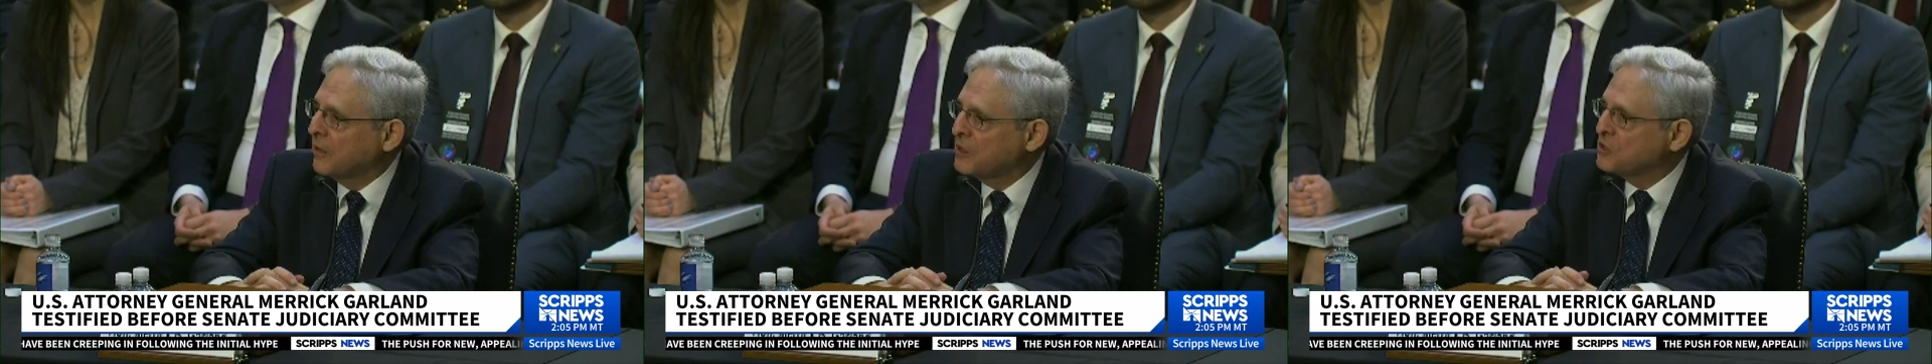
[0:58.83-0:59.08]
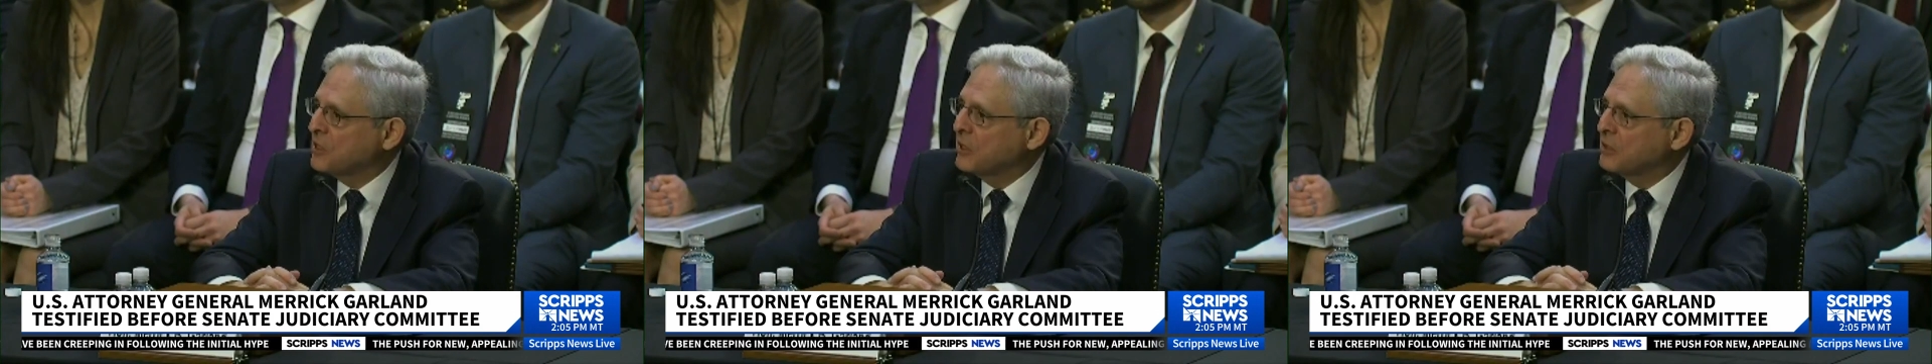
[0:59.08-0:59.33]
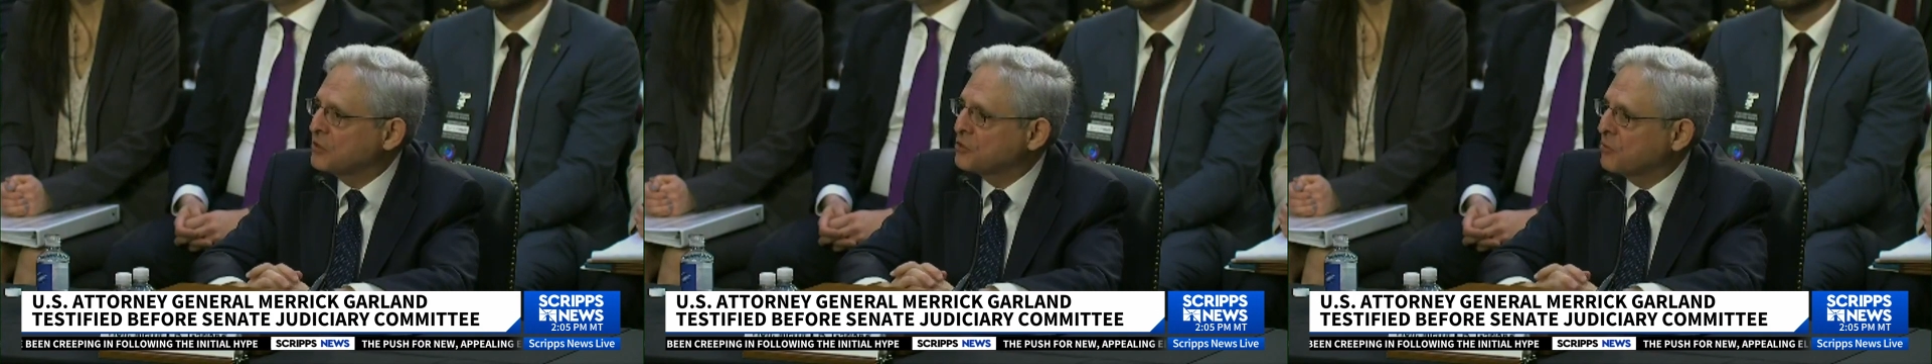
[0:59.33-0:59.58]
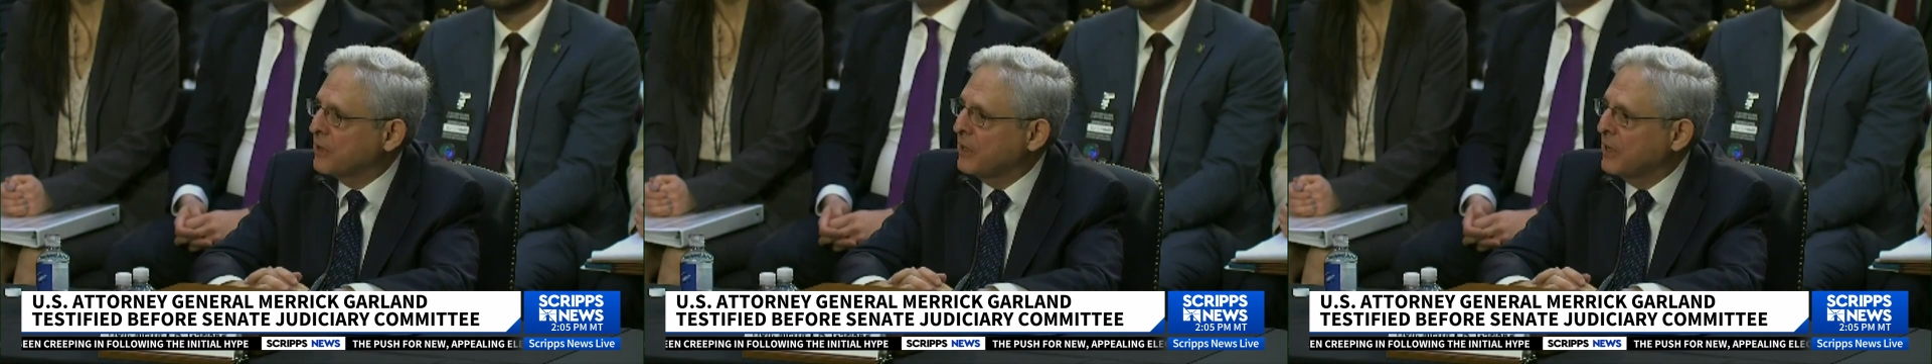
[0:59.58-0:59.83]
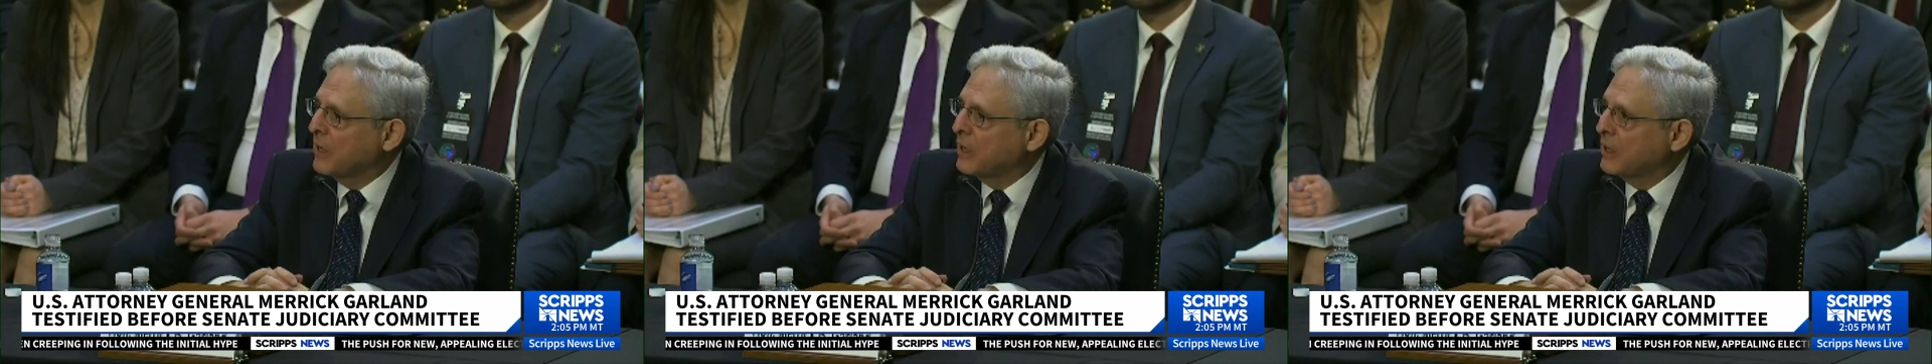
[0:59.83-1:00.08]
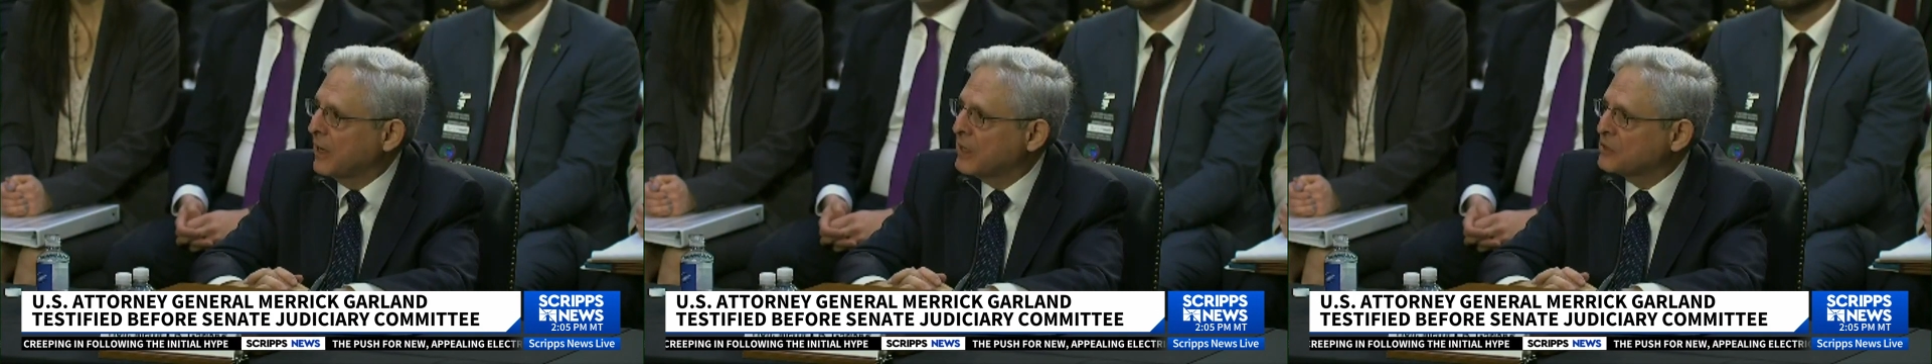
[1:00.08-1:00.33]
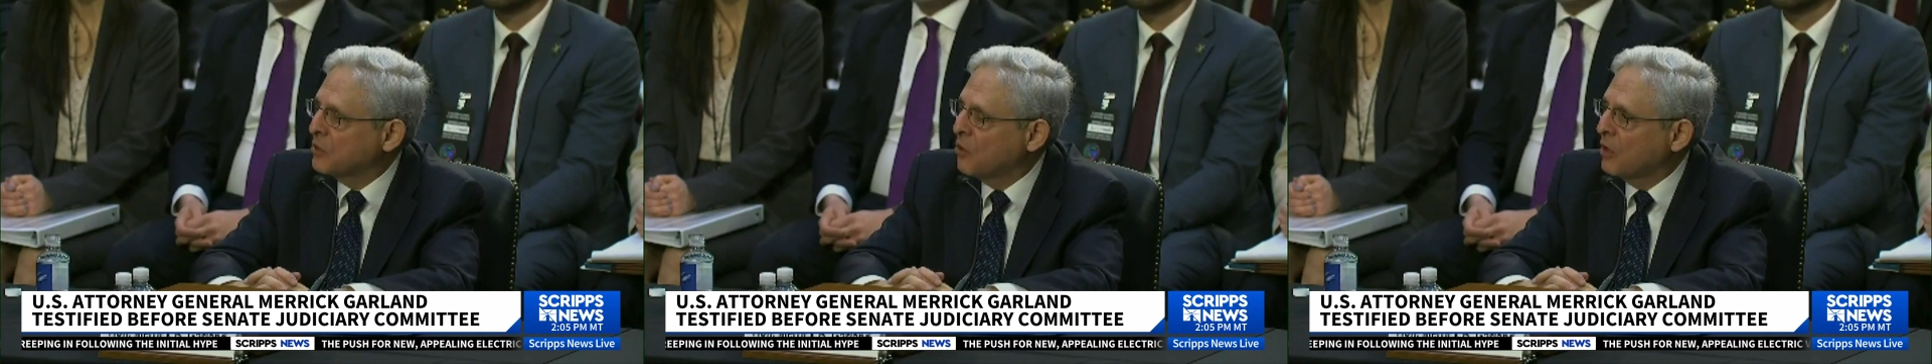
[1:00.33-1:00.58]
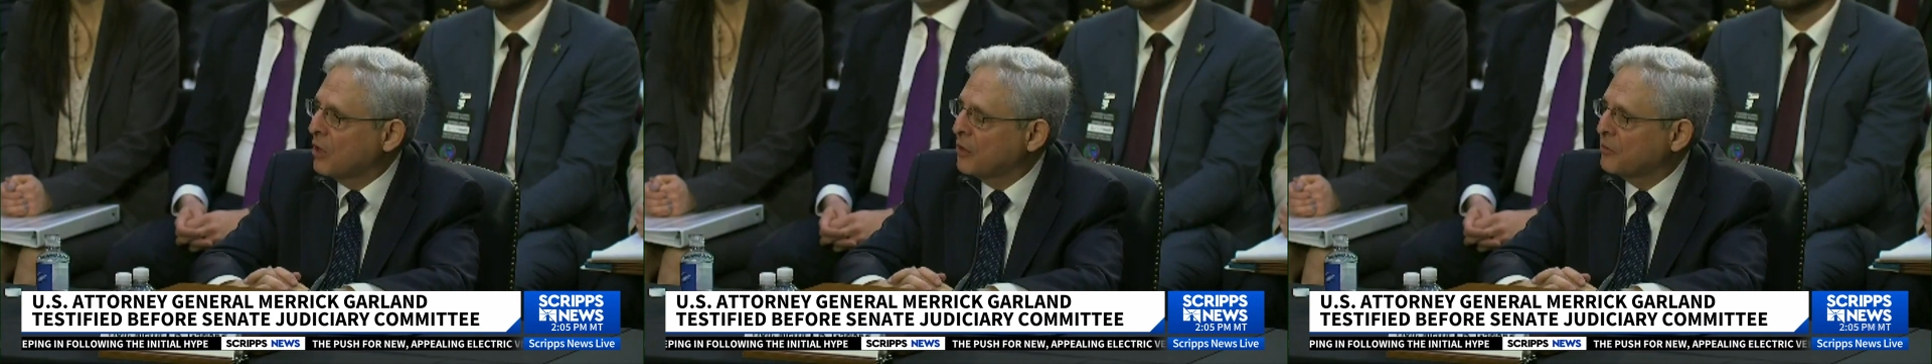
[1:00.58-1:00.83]
this industry as in
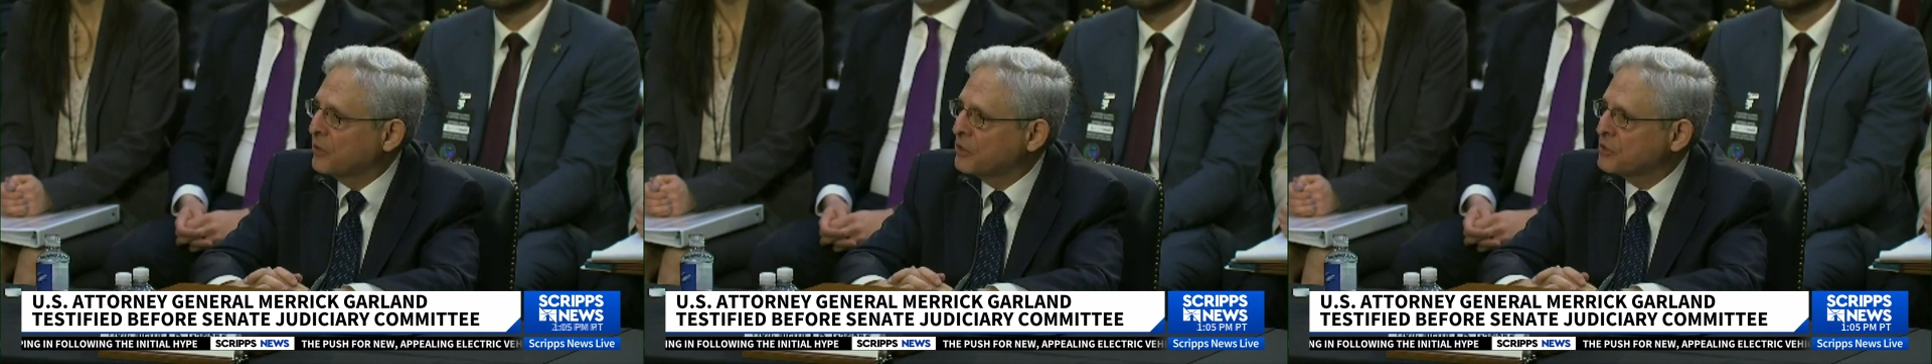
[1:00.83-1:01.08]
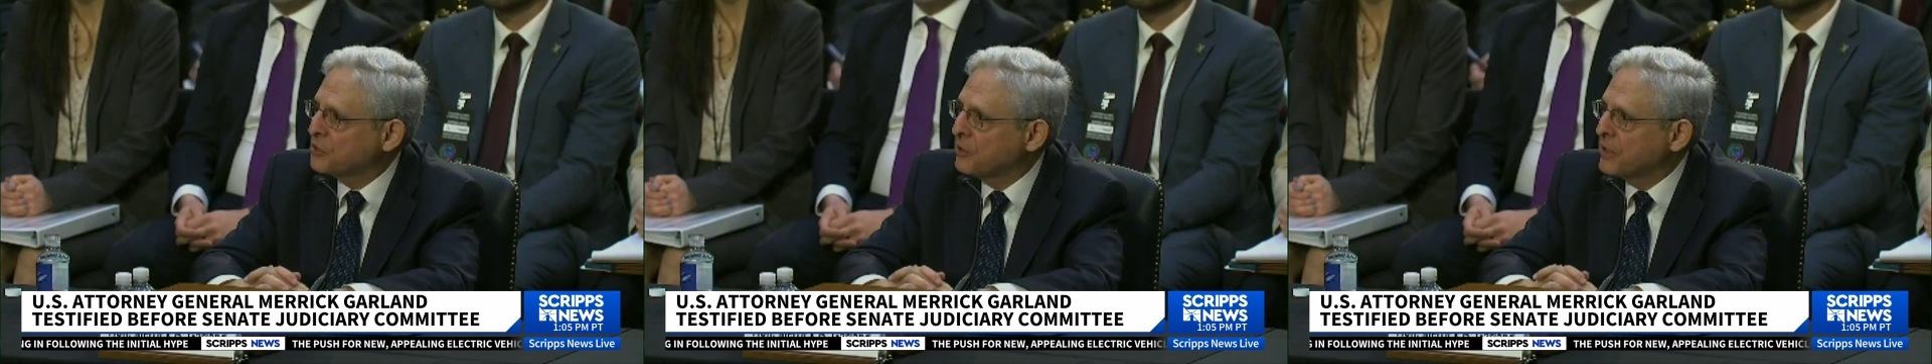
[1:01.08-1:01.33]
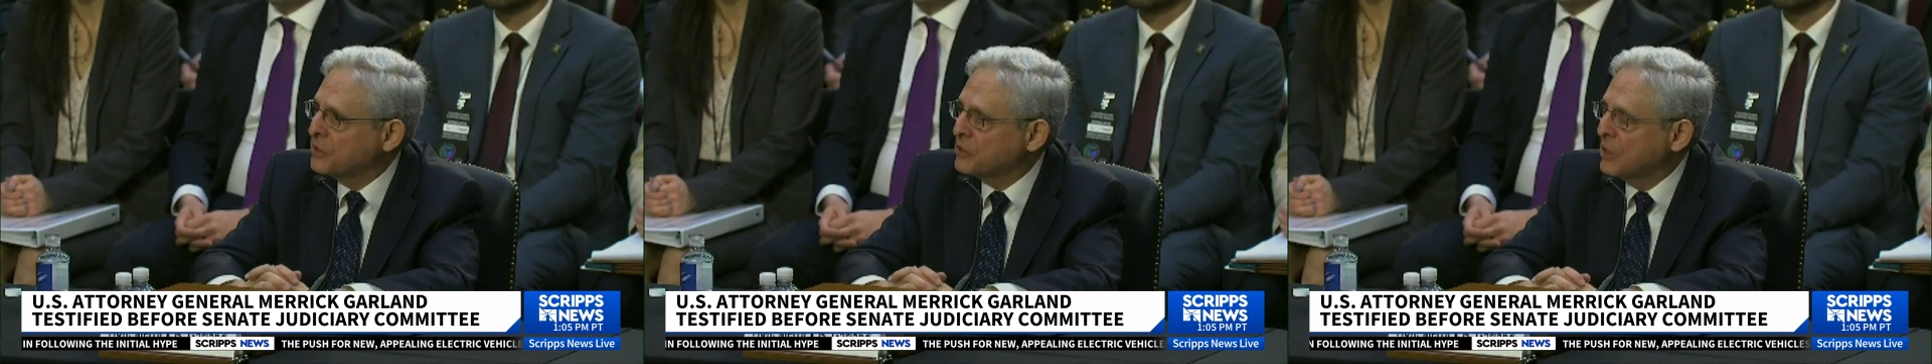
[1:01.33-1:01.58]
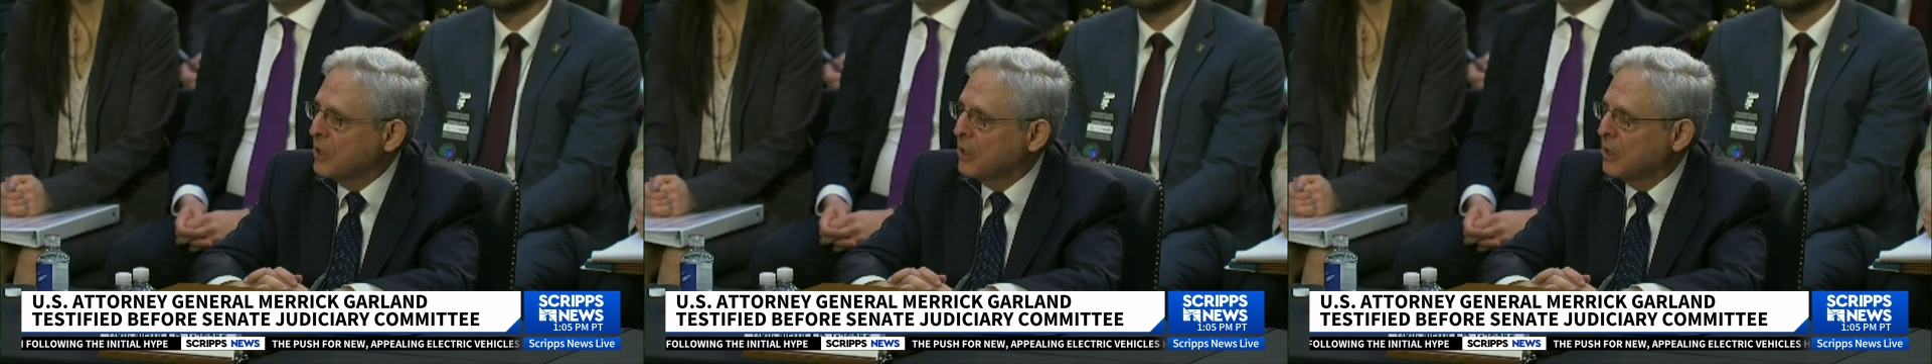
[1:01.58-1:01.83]
all other industries.